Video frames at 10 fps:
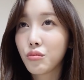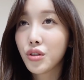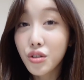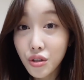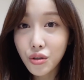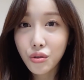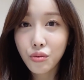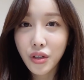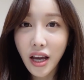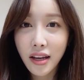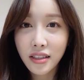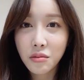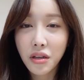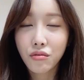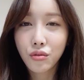We knew we had to
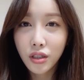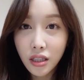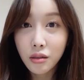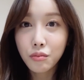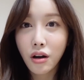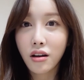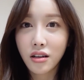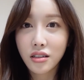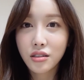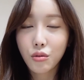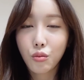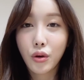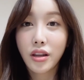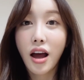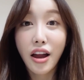make really good products
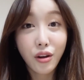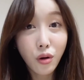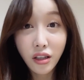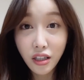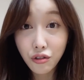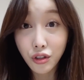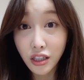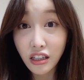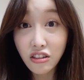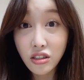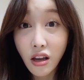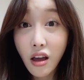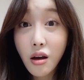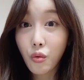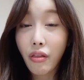with high quality ingredients
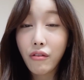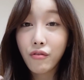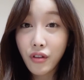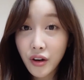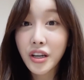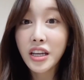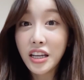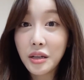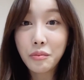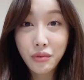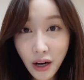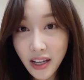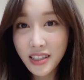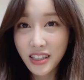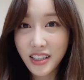with very good
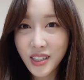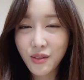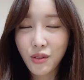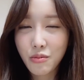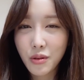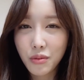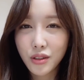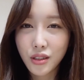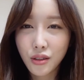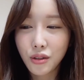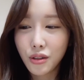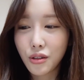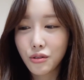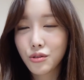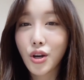prices for people
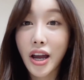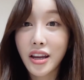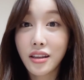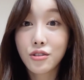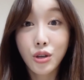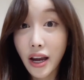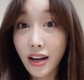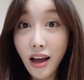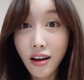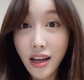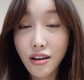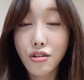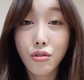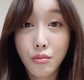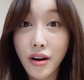to, try it out and
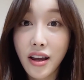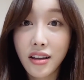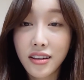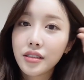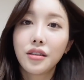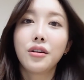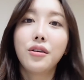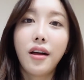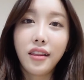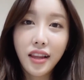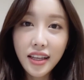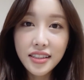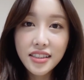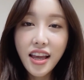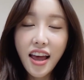know the brand. So
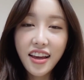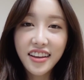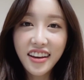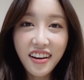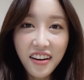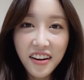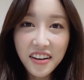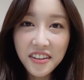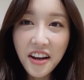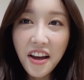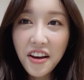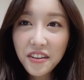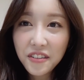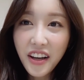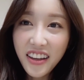let's get on
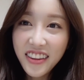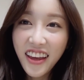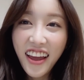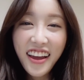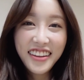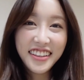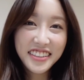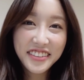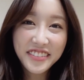with this